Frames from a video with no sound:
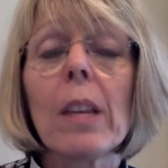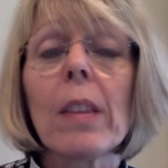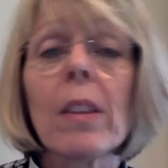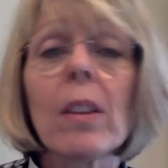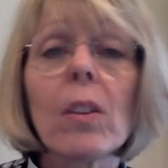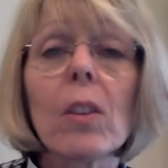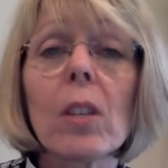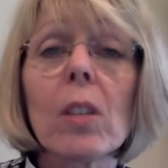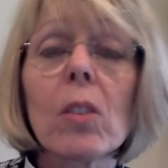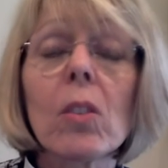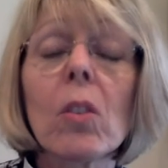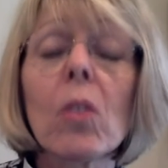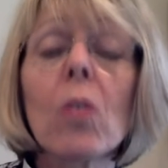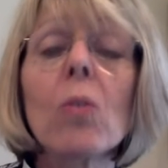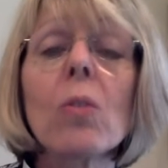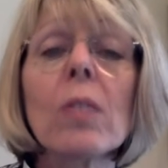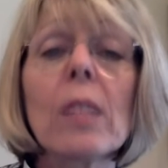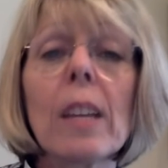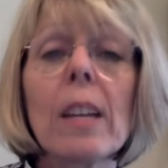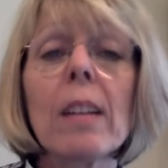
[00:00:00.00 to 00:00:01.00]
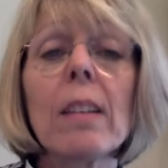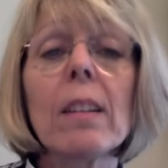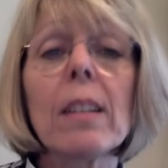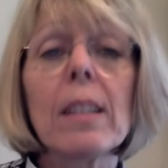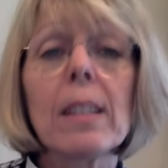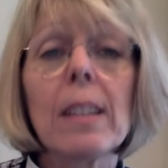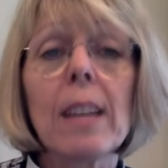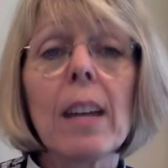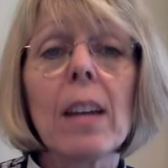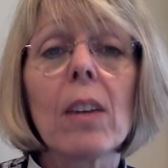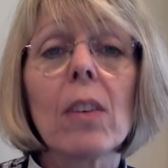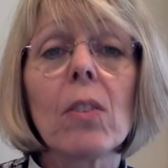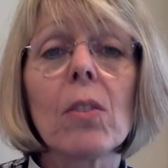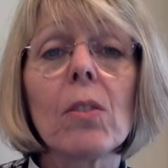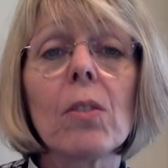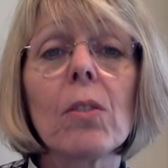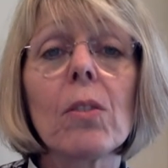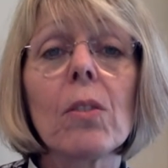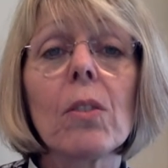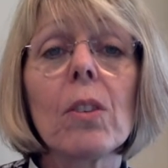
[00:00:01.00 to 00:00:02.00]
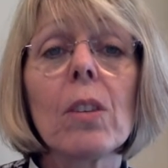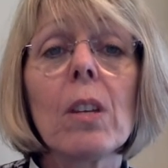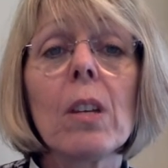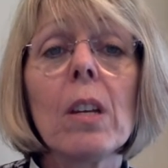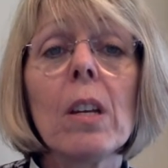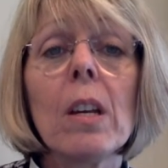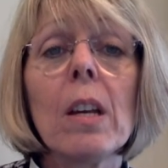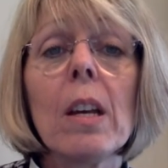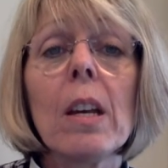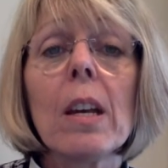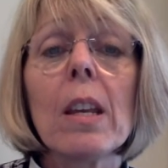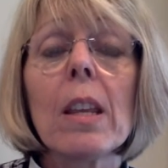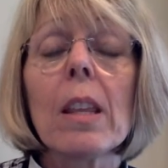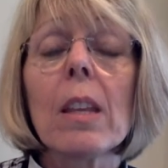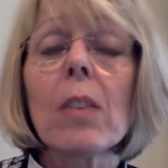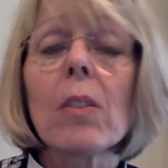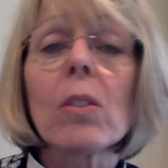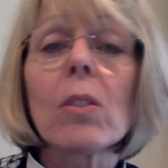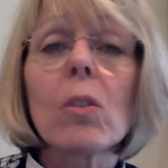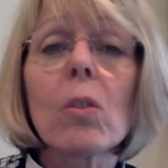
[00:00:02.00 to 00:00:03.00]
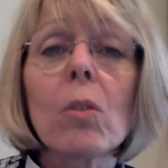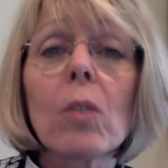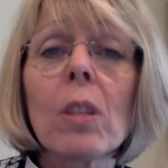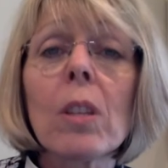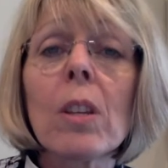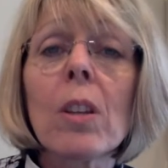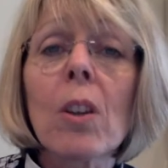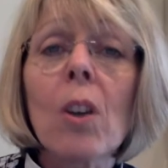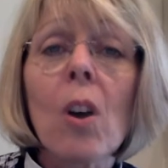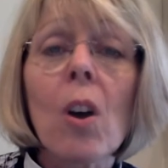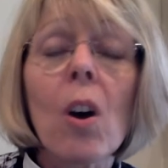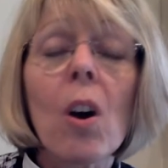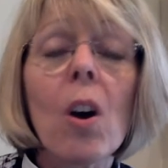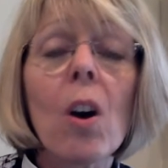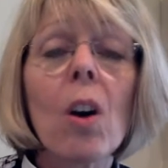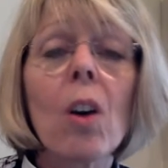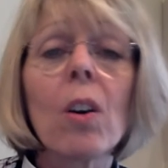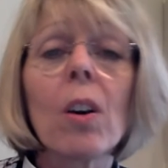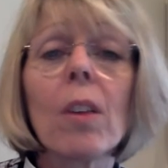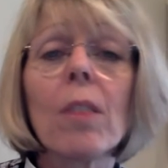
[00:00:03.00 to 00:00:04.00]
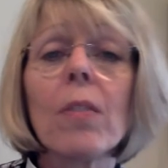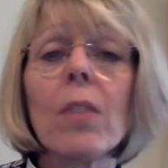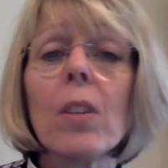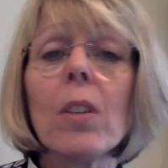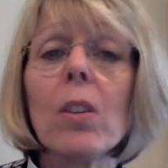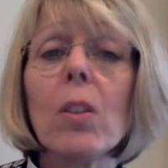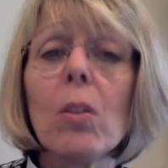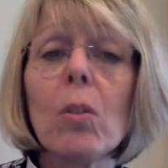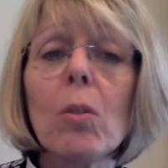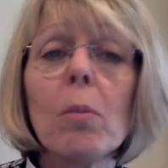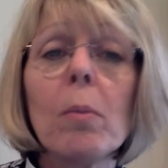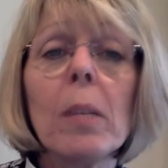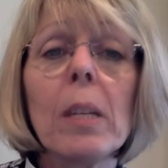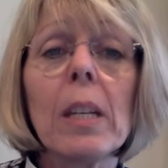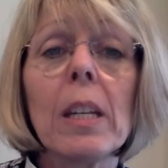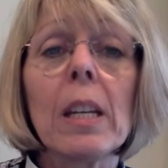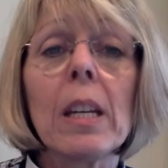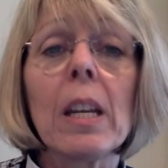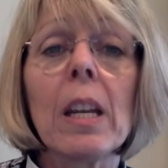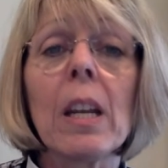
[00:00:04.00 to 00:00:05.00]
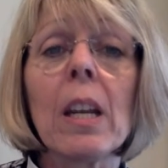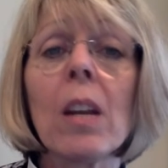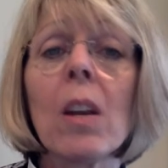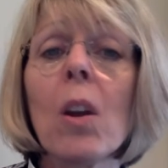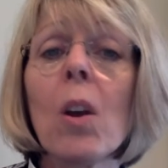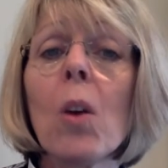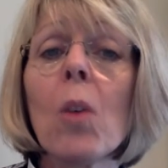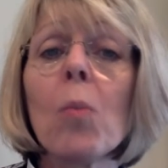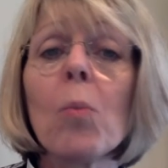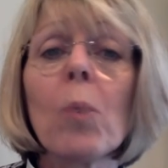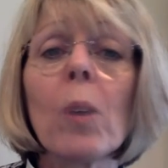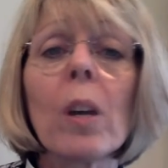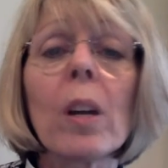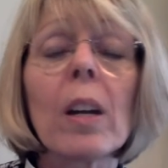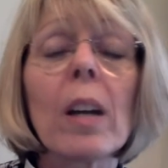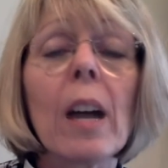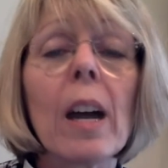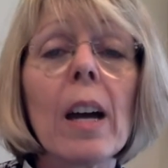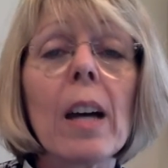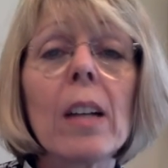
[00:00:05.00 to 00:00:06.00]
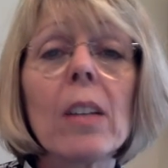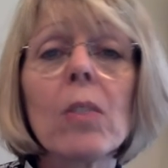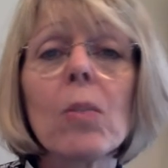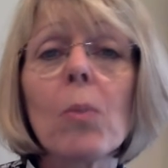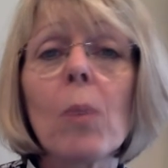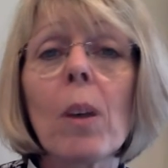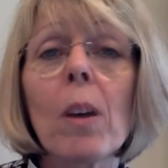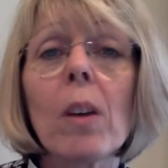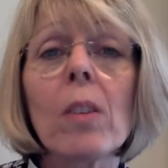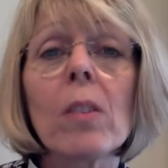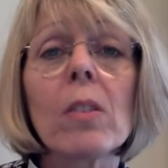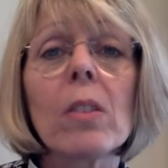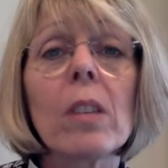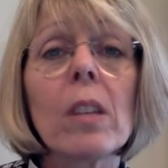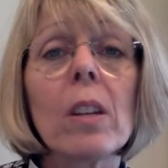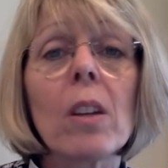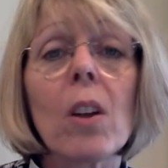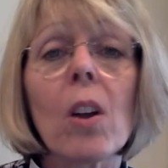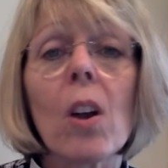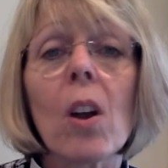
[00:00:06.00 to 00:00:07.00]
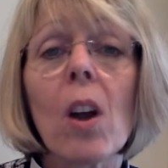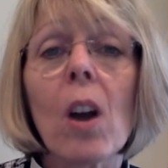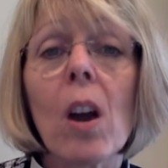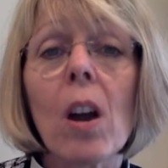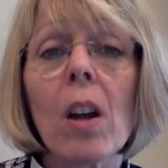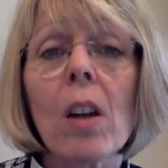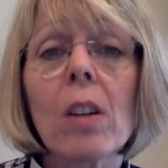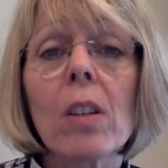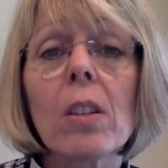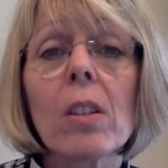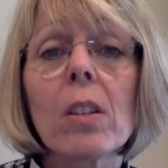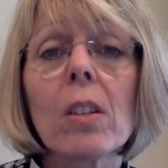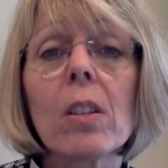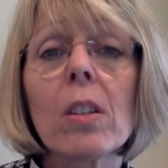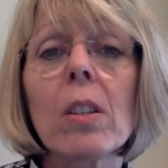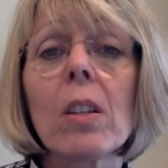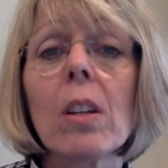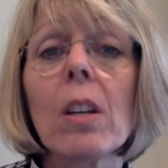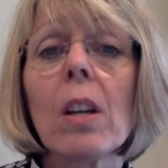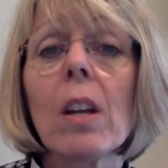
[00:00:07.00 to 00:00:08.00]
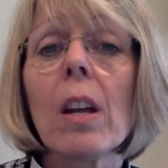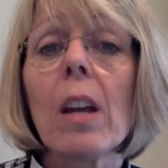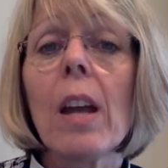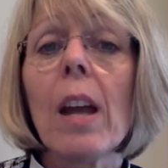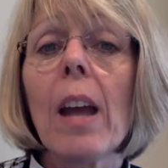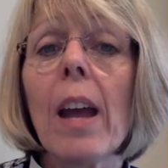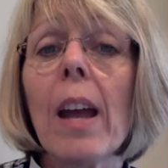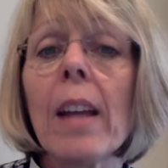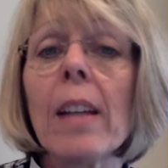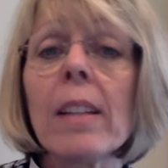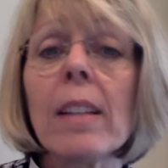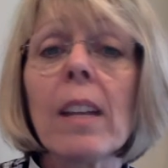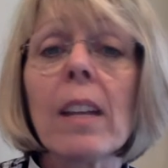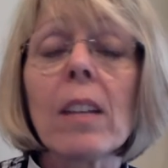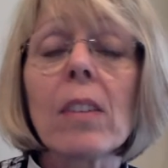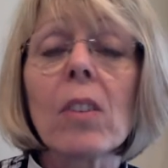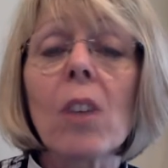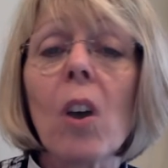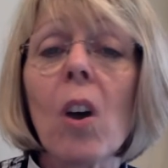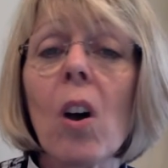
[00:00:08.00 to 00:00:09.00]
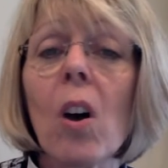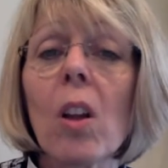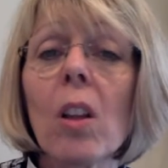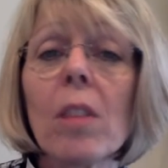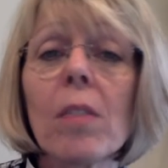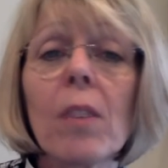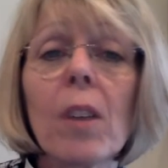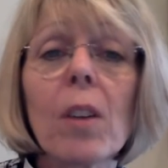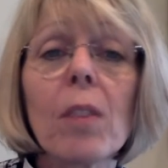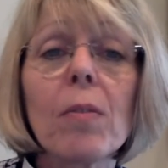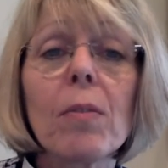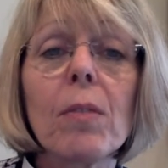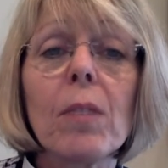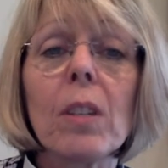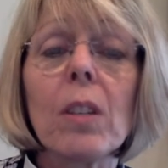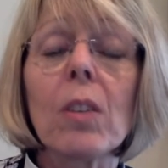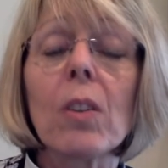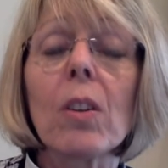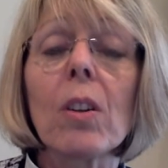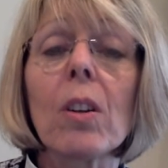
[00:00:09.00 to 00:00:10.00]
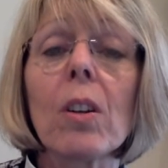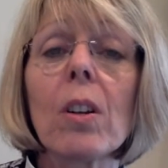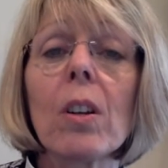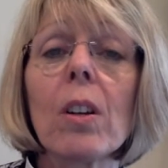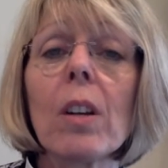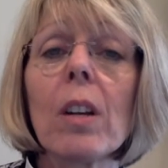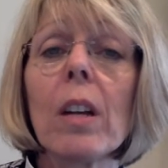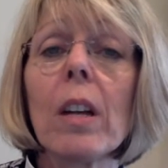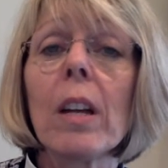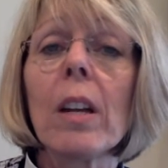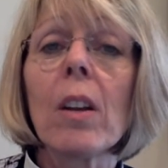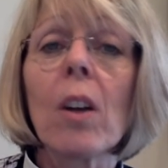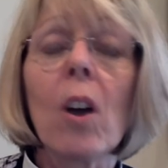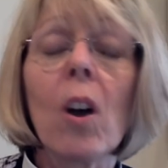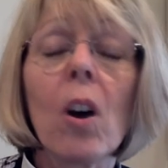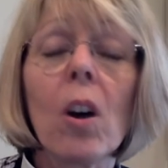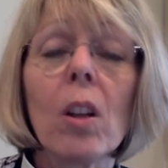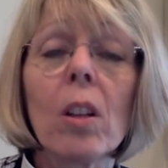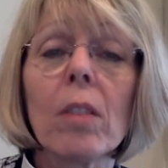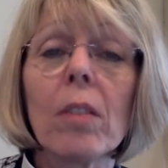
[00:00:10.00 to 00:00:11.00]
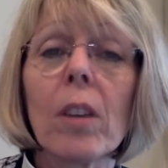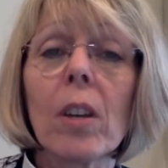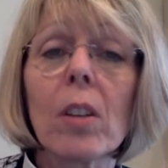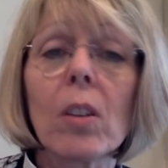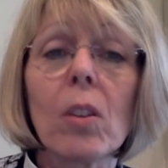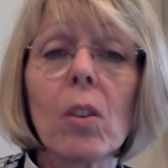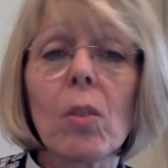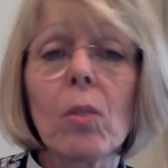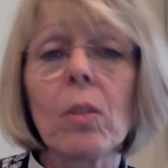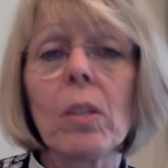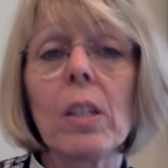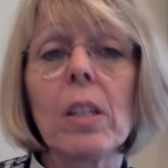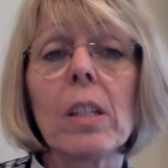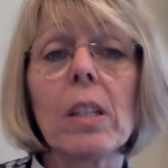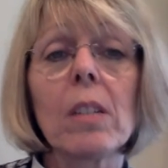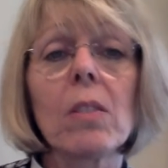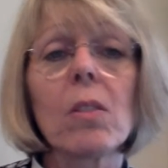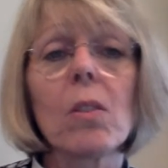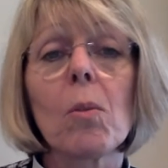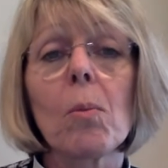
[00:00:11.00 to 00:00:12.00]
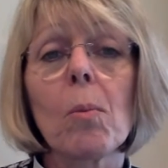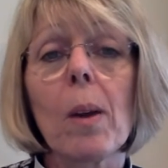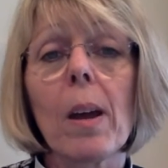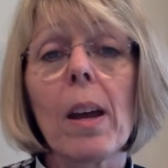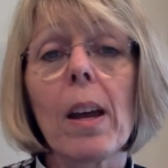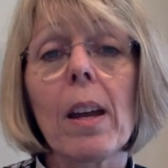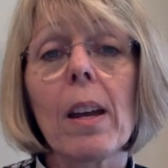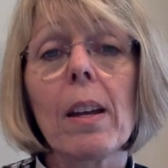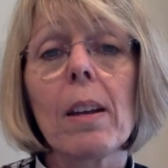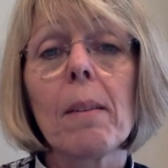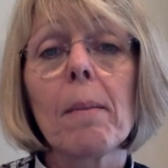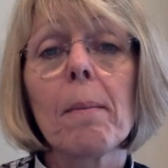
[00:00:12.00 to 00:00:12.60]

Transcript: There is no settling down. There is only the call of the new beginning where God dwells in our heart and takes all of our fear and all of our loneliness away.